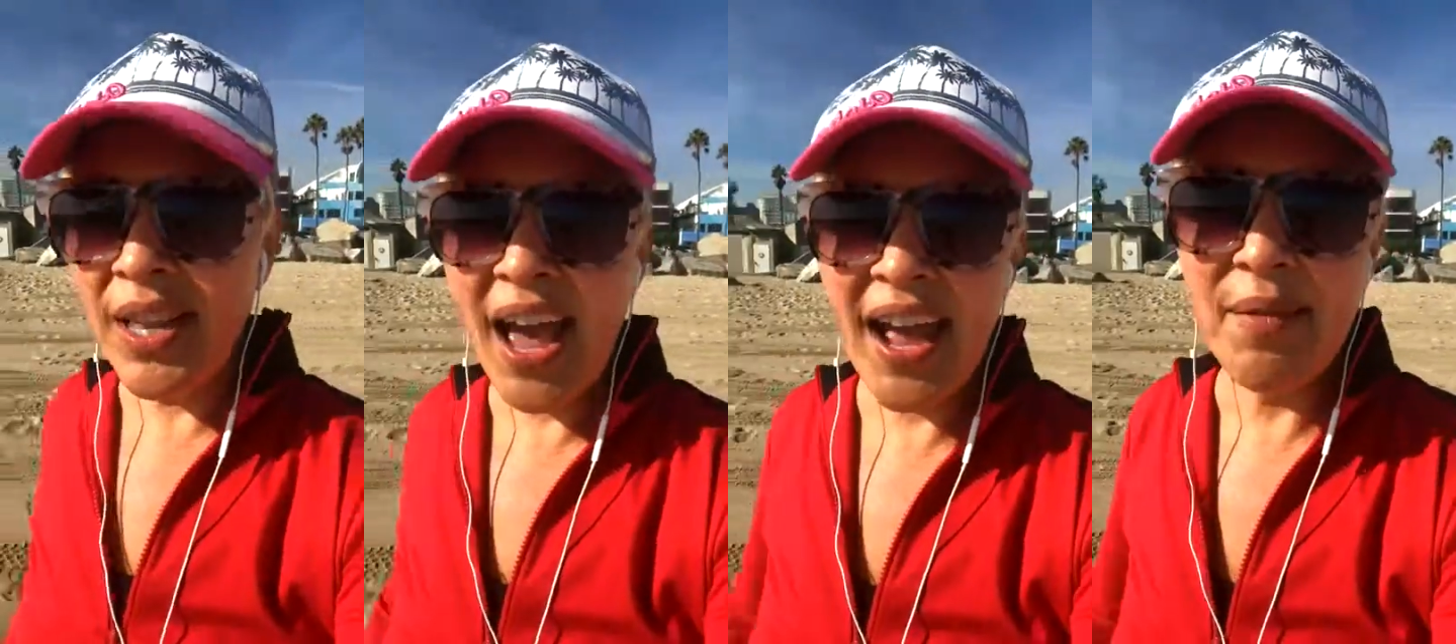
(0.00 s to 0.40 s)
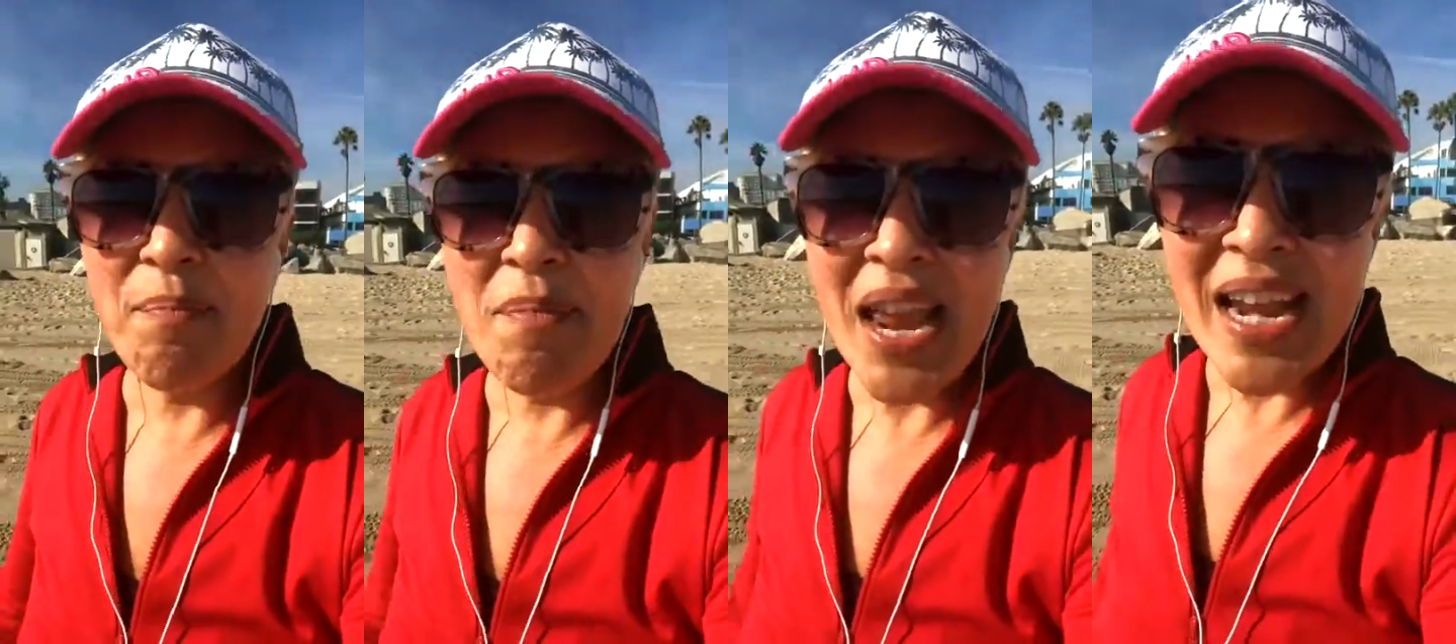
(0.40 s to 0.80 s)
I had
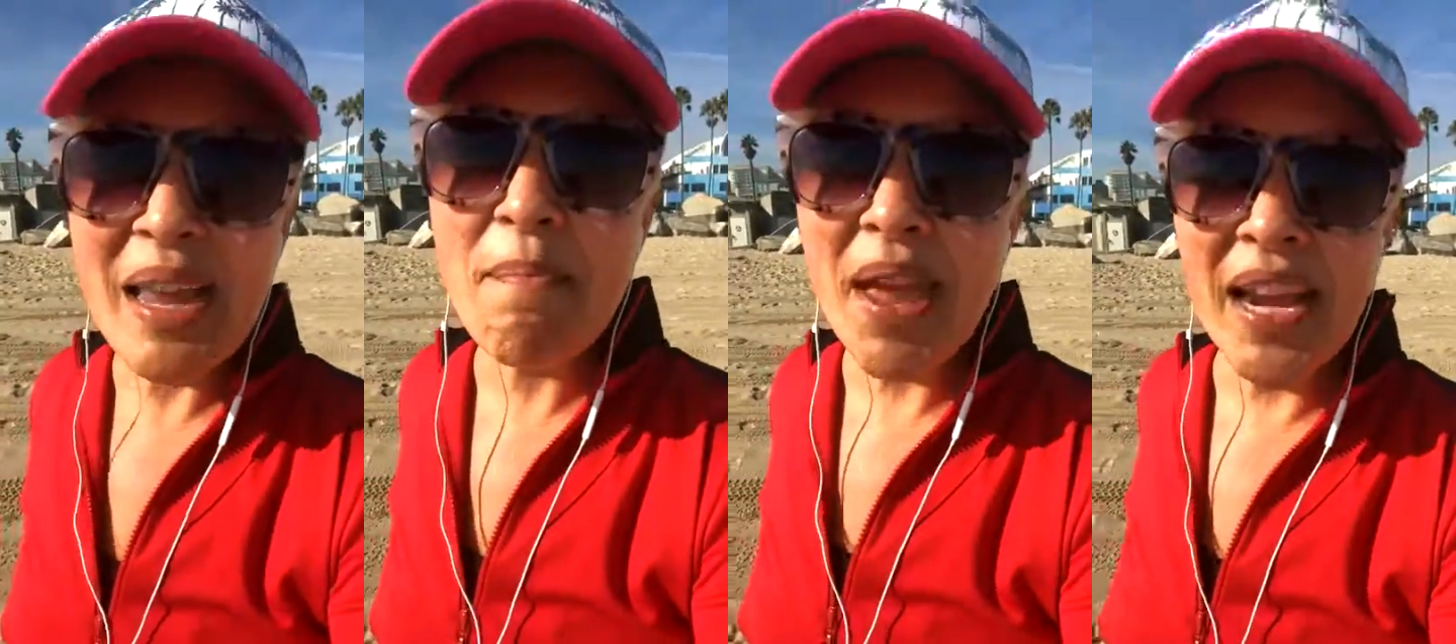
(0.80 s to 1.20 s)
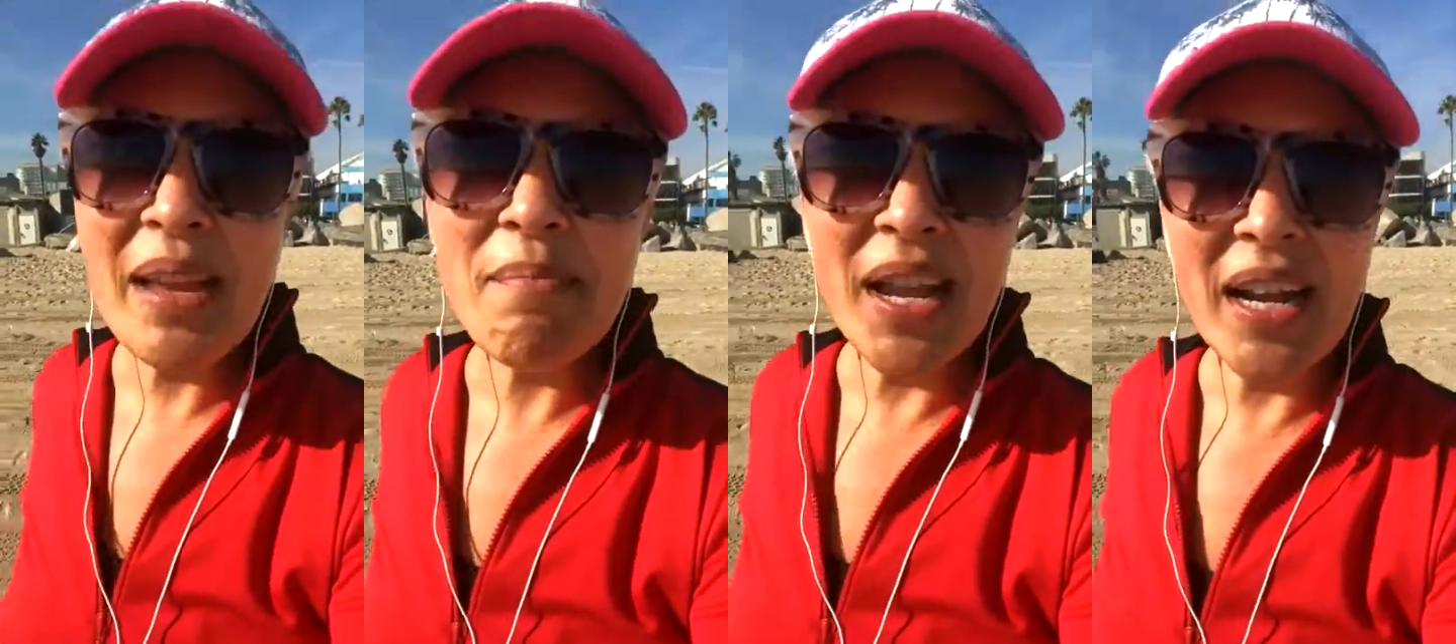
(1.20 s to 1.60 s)
many,
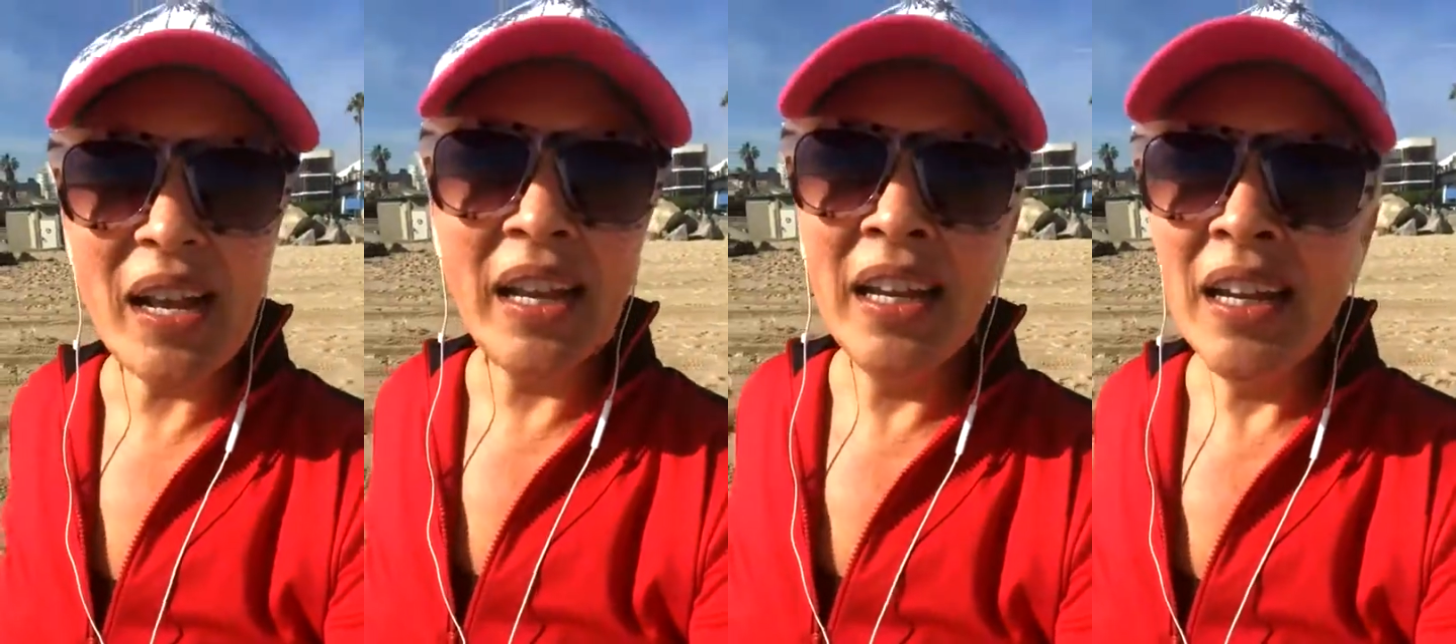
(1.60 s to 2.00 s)
many, many